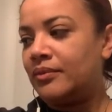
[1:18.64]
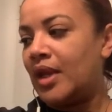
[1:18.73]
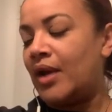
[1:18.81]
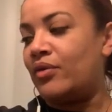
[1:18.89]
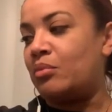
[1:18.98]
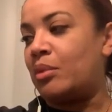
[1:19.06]

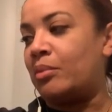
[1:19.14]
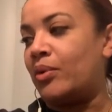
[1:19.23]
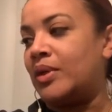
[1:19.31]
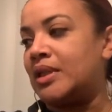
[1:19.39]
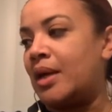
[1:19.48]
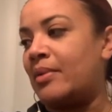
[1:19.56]
I remember
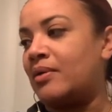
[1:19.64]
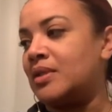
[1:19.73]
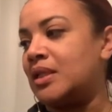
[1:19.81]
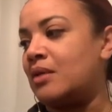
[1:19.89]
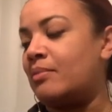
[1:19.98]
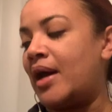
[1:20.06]
one time I was
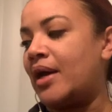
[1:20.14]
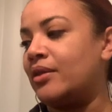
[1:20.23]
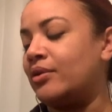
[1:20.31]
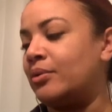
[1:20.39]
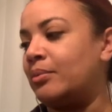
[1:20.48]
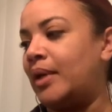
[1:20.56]
in the
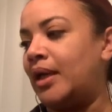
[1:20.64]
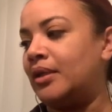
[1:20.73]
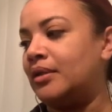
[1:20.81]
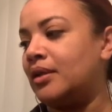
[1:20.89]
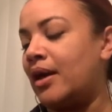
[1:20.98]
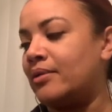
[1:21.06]
bathroom
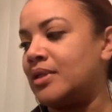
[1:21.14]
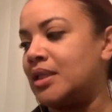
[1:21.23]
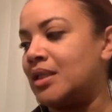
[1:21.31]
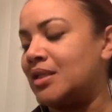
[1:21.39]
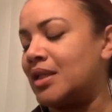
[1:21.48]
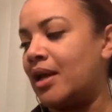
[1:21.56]
and I was in
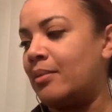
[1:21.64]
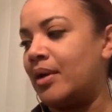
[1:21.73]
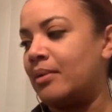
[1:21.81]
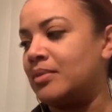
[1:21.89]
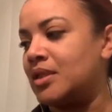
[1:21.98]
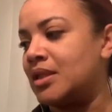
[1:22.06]
the tub and
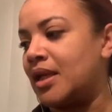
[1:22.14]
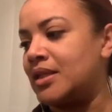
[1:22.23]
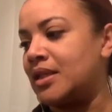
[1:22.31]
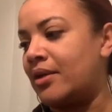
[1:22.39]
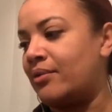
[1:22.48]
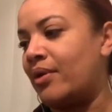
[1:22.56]
I'm just like,
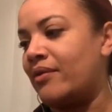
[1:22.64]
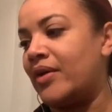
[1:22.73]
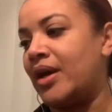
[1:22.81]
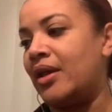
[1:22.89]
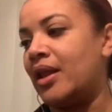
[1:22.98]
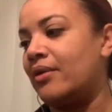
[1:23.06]
San
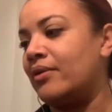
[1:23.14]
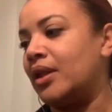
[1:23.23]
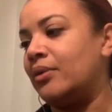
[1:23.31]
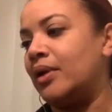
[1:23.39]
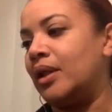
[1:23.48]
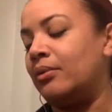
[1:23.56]
Rafael, I really,
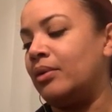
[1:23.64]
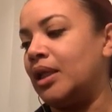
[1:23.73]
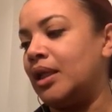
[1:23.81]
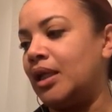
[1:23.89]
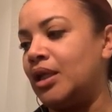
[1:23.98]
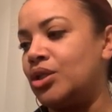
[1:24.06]
really, really
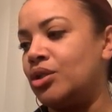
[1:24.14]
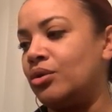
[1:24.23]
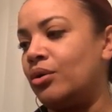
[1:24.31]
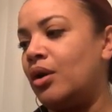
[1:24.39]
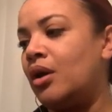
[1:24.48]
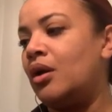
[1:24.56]
need you.
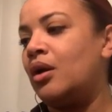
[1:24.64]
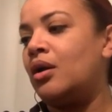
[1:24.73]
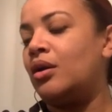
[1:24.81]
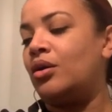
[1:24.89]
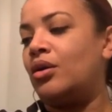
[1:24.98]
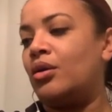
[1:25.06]

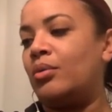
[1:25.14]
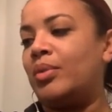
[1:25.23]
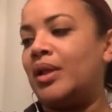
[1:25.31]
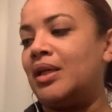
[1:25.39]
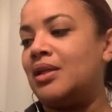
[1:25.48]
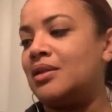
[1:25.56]
You know,
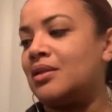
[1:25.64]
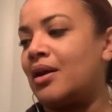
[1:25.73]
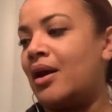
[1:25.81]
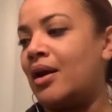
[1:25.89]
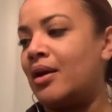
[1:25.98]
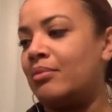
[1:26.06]
please
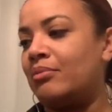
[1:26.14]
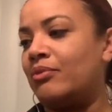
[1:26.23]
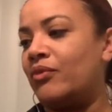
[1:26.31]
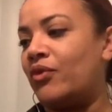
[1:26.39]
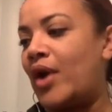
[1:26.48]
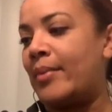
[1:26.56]
come
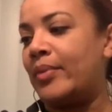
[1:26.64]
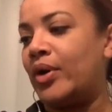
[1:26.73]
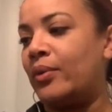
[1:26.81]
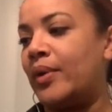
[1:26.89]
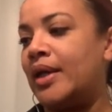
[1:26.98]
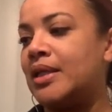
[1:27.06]
wrap your
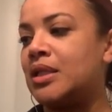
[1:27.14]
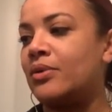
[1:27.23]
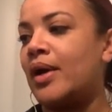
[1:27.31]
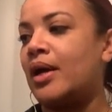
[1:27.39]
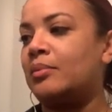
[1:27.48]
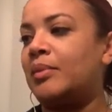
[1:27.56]
wings
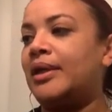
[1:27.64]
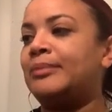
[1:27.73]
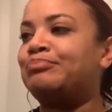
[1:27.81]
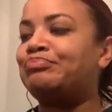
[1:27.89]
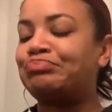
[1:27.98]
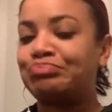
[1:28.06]
around me.
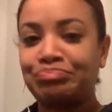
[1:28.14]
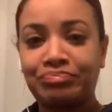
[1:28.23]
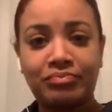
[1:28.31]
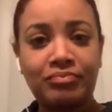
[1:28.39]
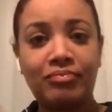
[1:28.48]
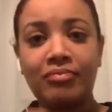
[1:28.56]

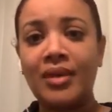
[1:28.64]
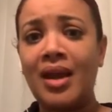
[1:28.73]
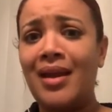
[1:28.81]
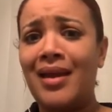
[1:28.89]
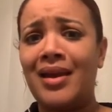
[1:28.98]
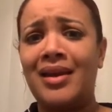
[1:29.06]

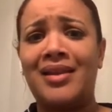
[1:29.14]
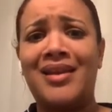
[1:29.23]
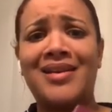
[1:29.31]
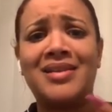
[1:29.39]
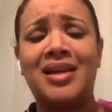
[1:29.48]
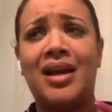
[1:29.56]
And the
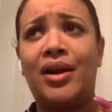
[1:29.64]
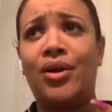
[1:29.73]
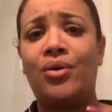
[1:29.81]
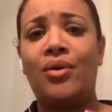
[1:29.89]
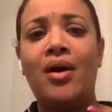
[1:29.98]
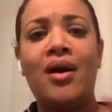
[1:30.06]
next thing I
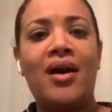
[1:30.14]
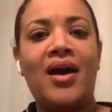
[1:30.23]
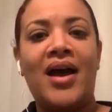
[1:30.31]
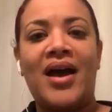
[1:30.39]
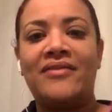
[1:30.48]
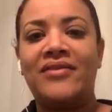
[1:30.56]
know,
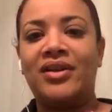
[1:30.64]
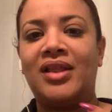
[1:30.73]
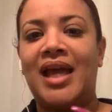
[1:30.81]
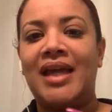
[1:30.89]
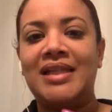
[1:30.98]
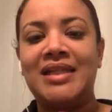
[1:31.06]
I feel
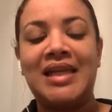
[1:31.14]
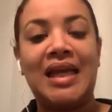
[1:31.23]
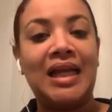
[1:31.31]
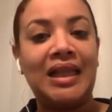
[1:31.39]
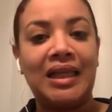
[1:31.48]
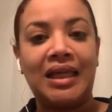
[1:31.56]
like
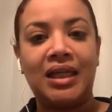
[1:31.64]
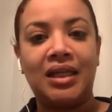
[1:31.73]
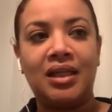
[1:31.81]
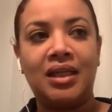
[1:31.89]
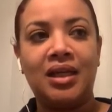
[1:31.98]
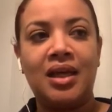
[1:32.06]
tingling
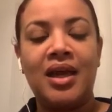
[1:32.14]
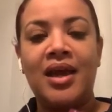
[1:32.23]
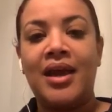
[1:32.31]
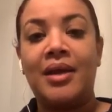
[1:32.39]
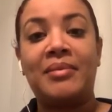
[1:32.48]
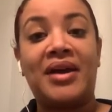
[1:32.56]

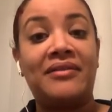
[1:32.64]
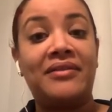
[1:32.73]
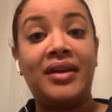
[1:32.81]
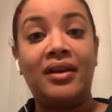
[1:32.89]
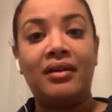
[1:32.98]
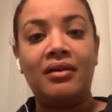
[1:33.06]
in my
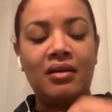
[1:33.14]
feet.